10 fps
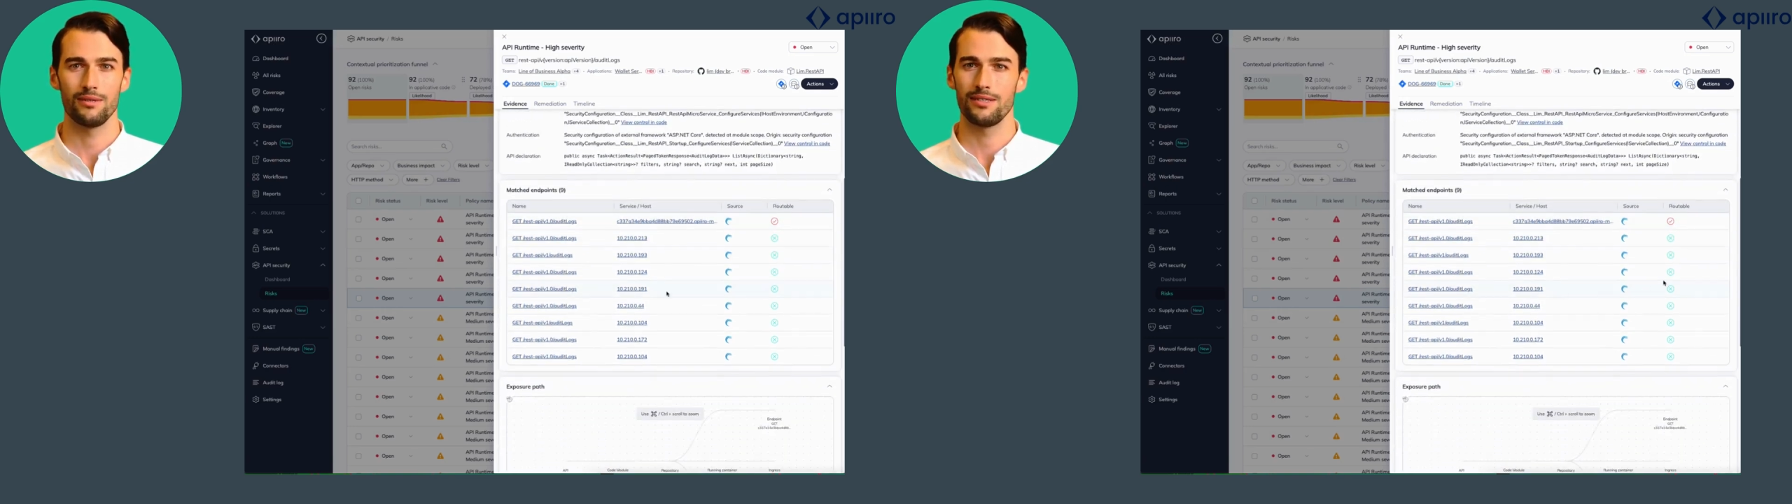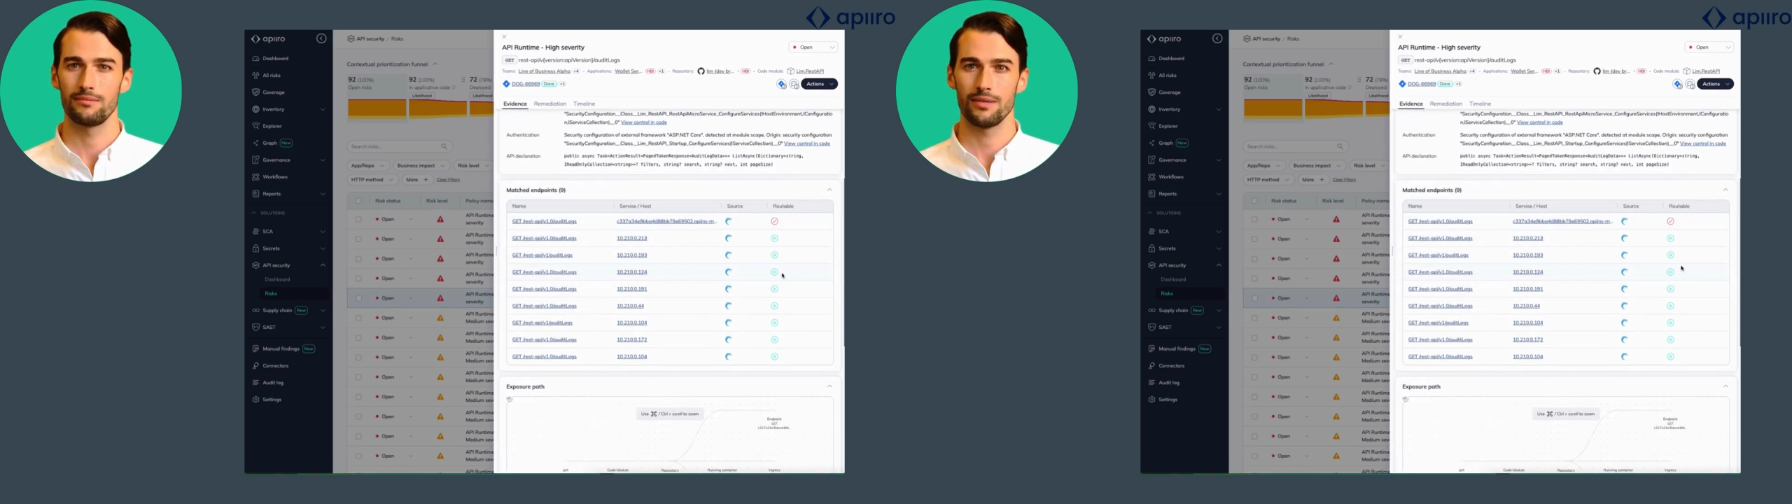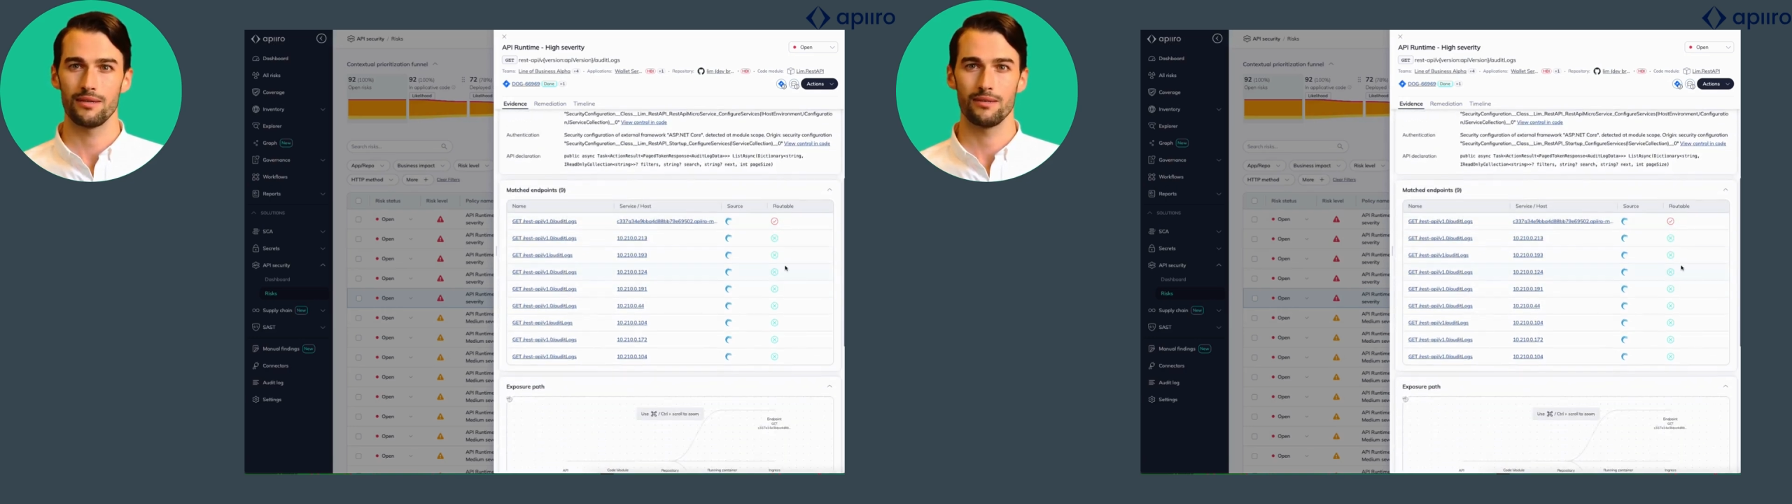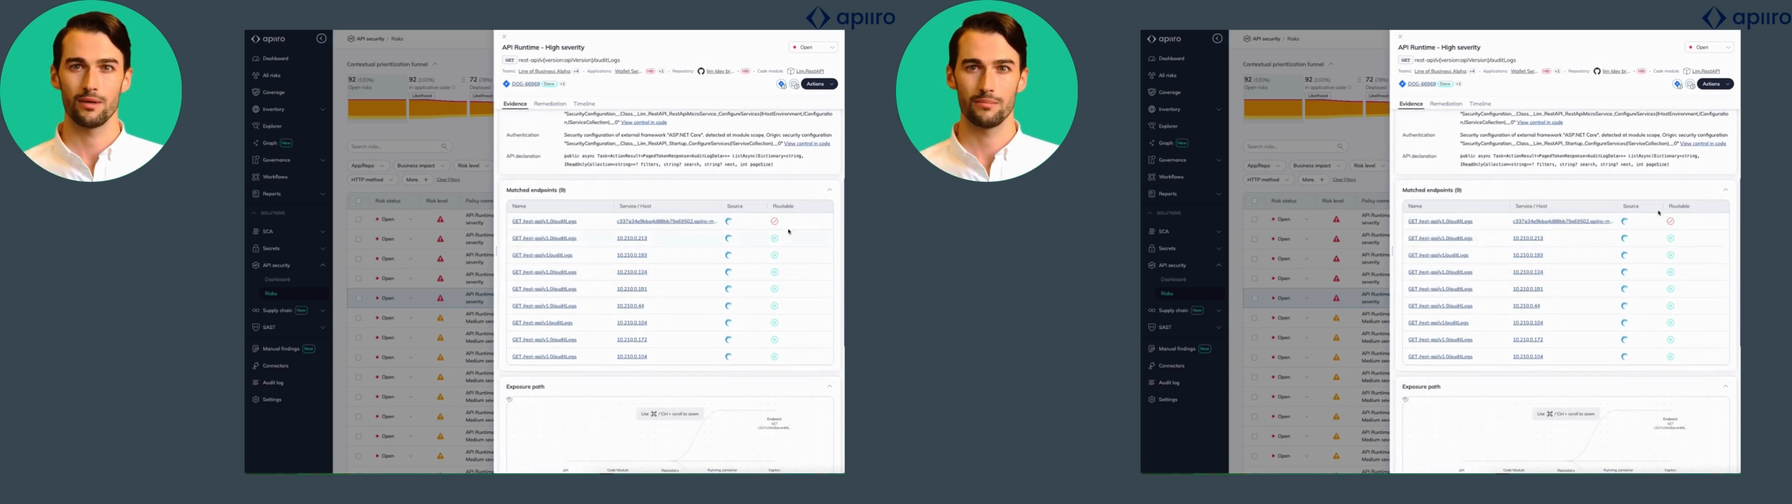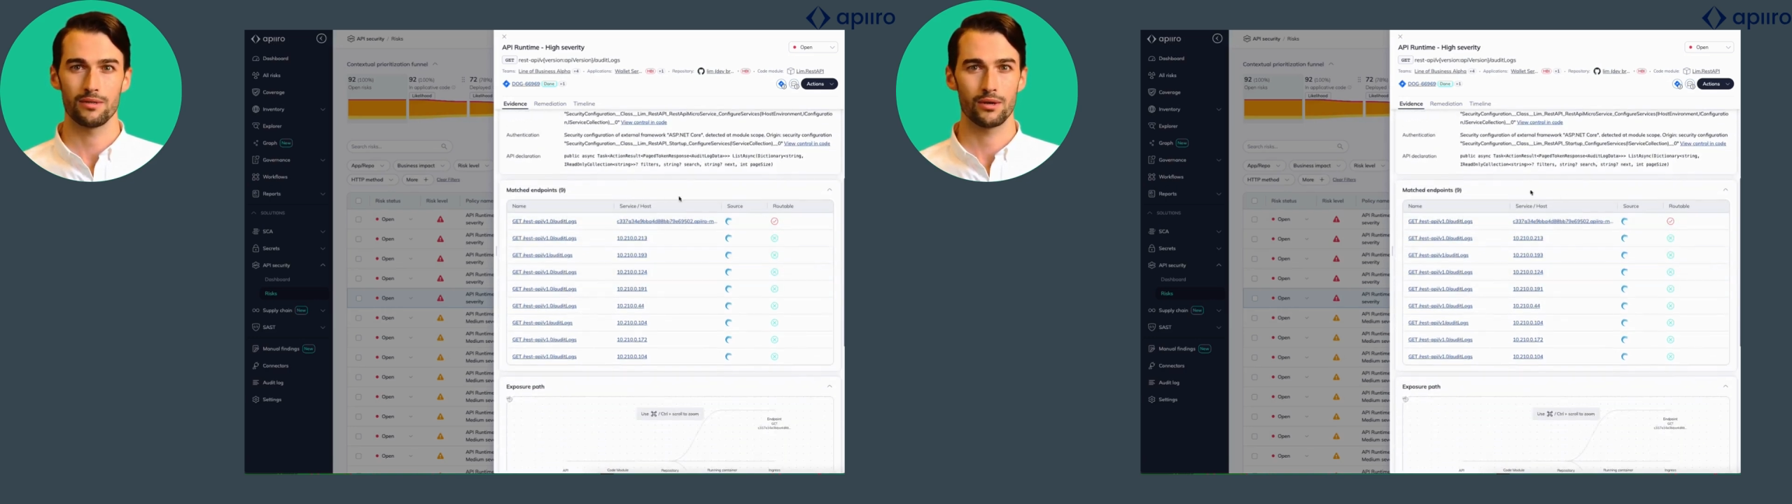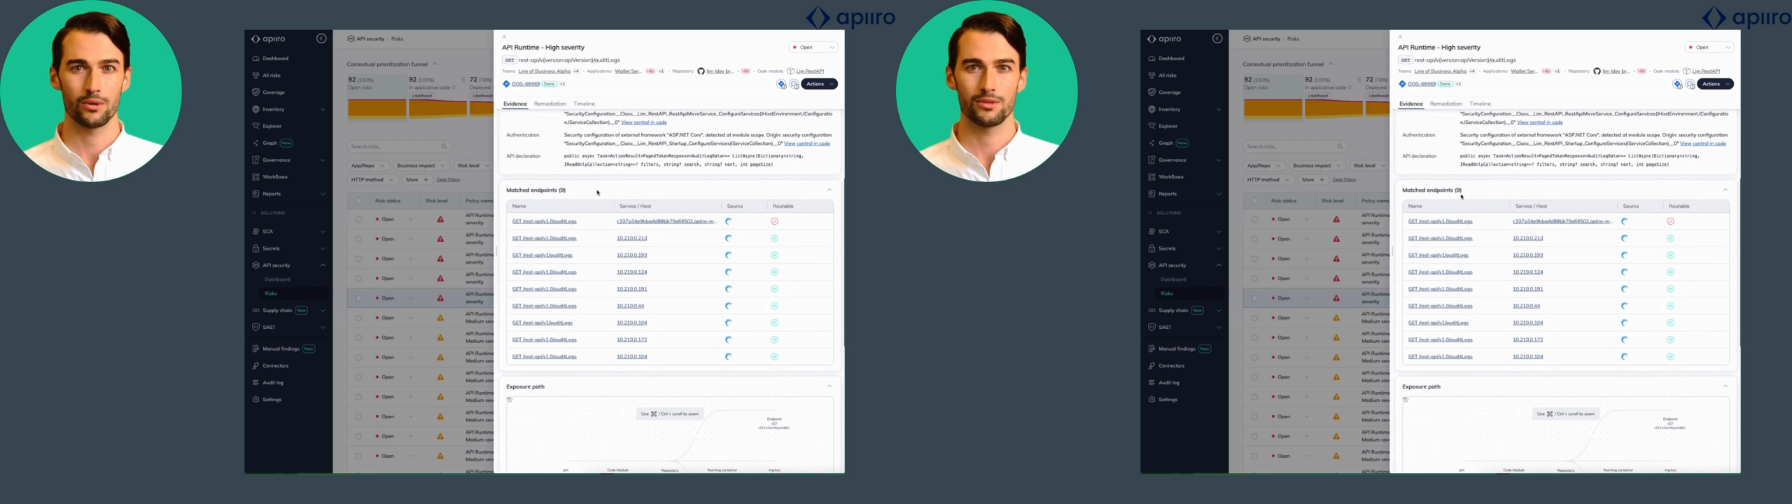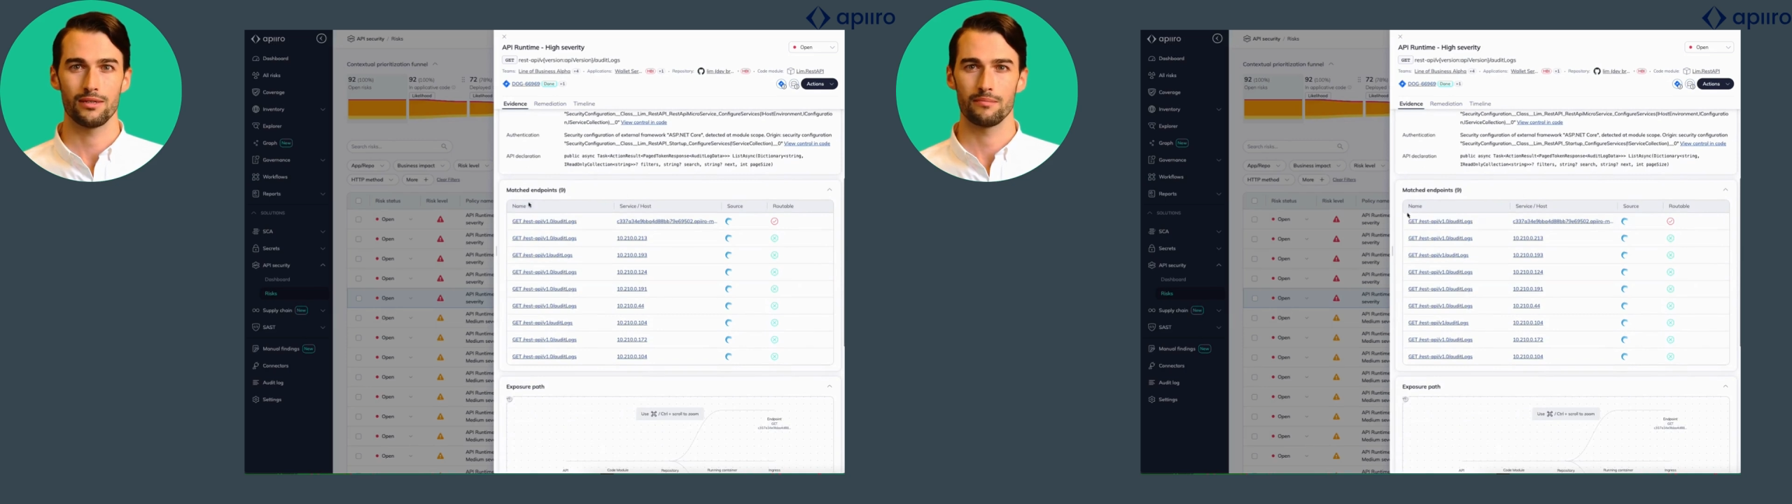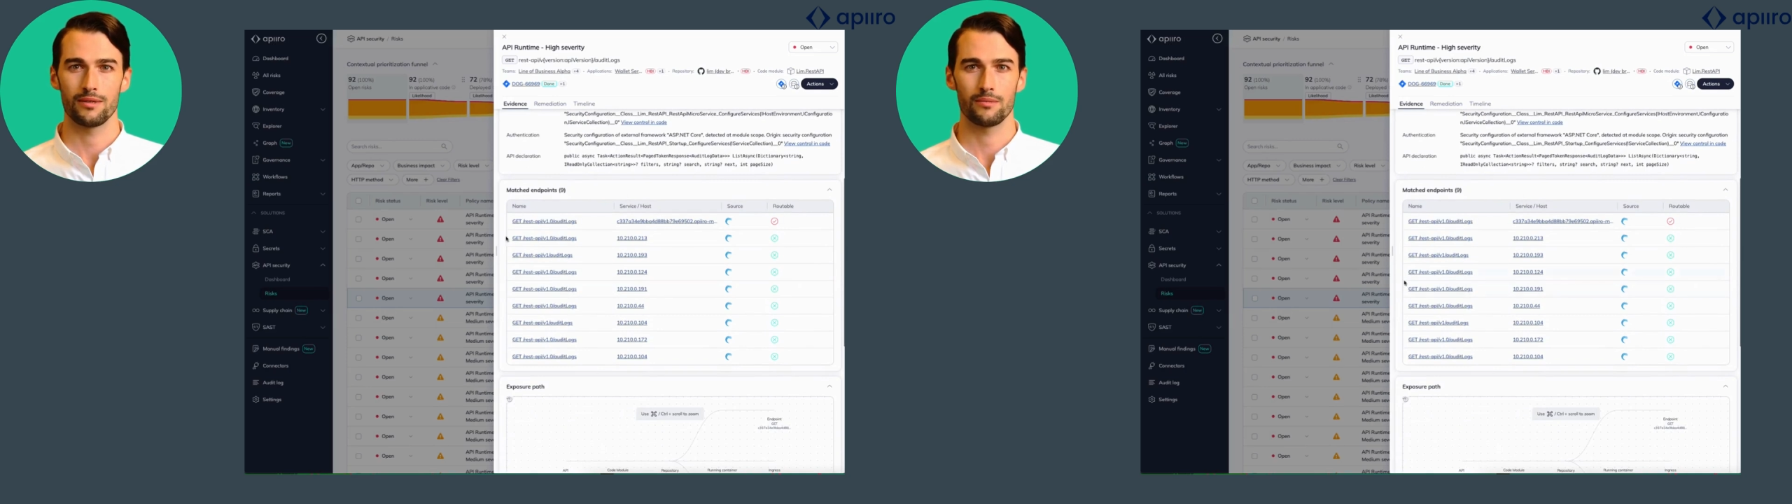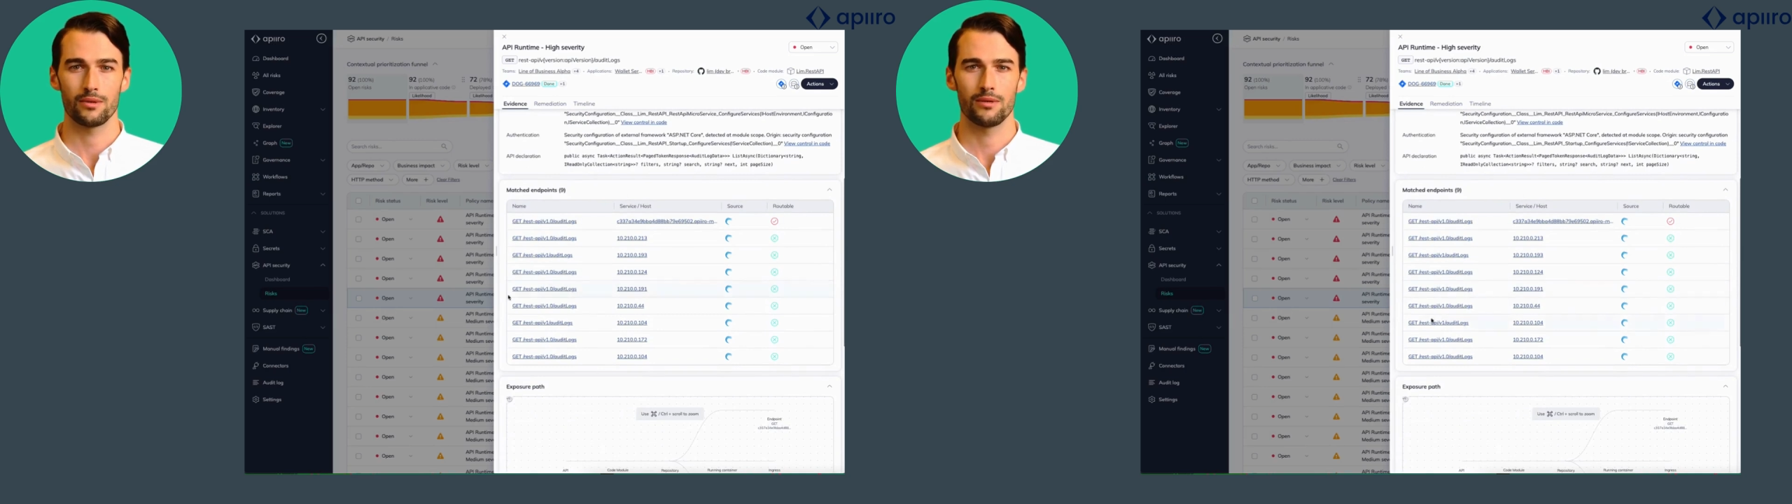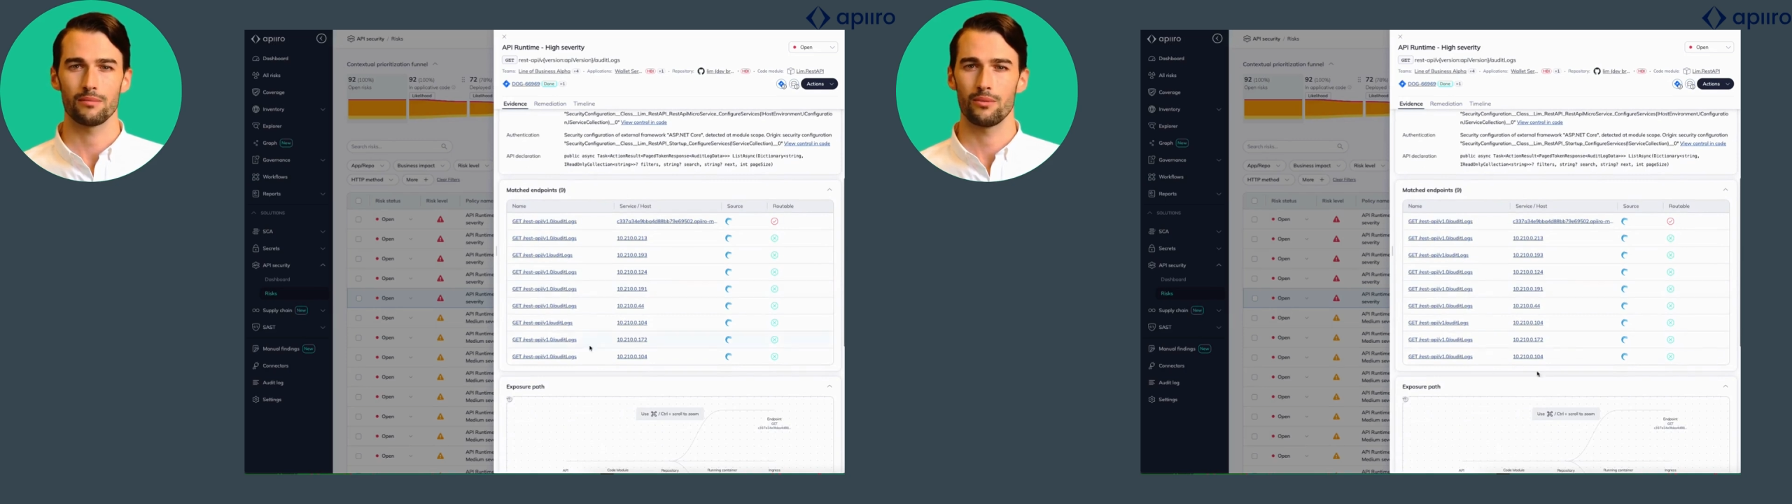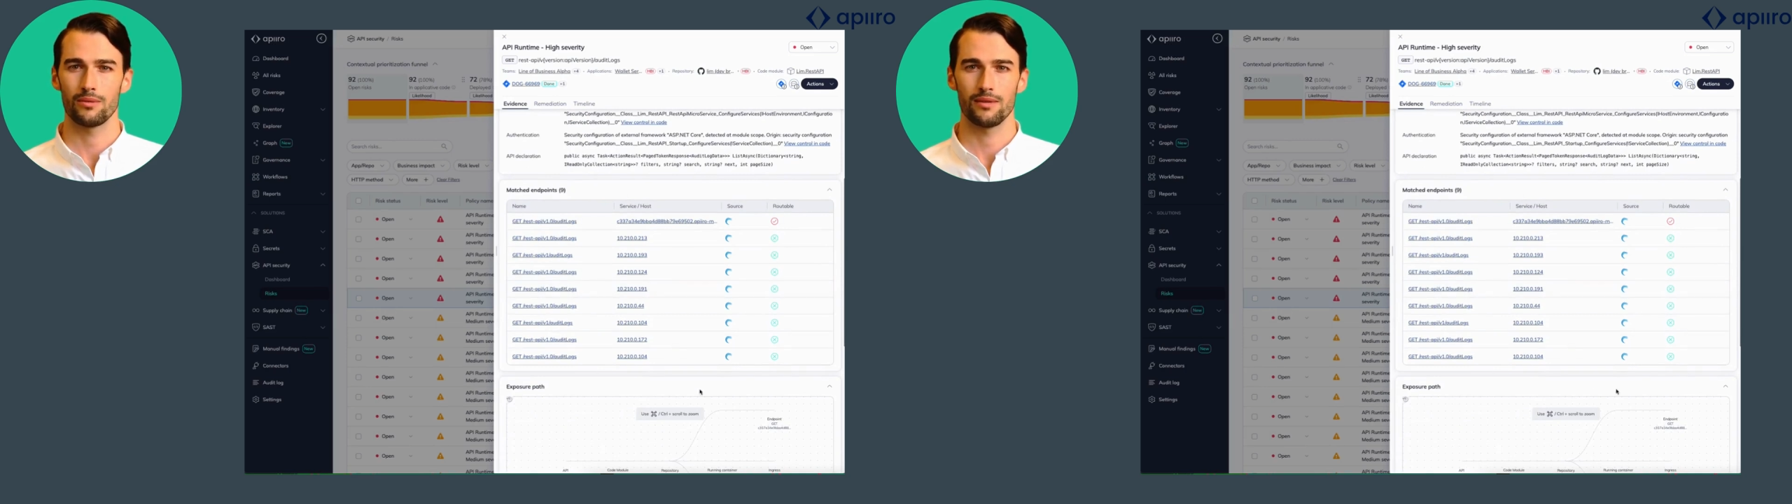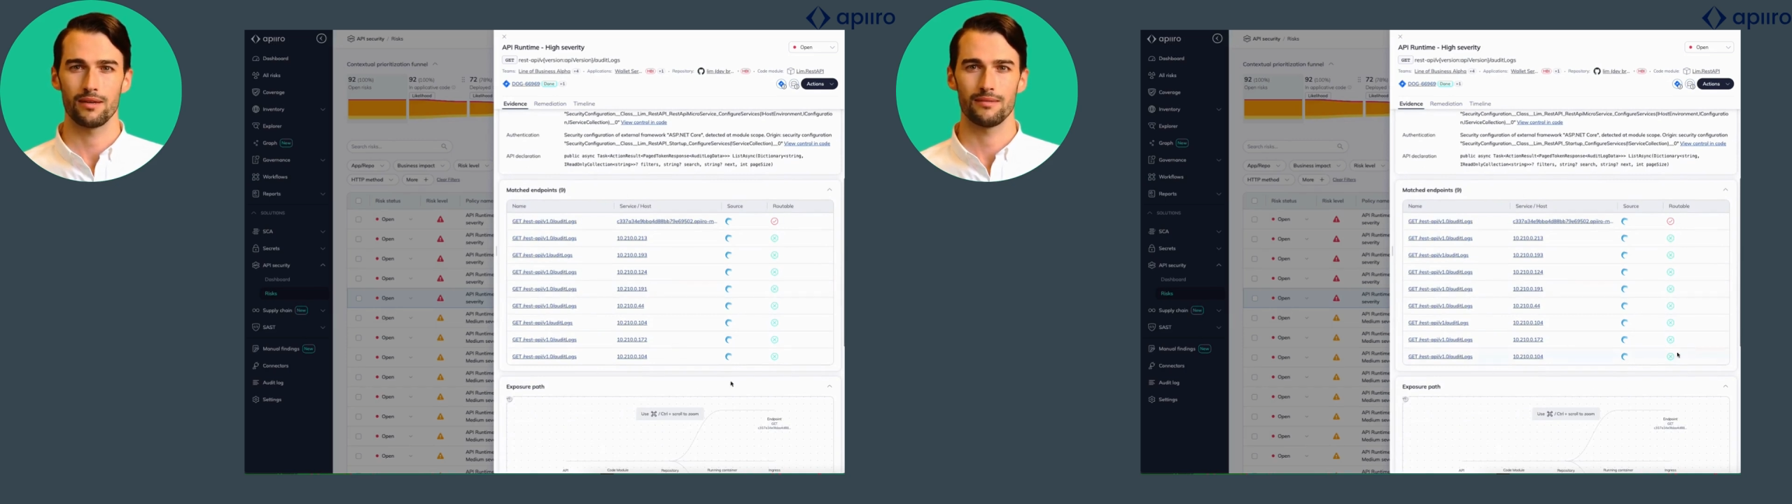displayed along with hosts and whether rootable.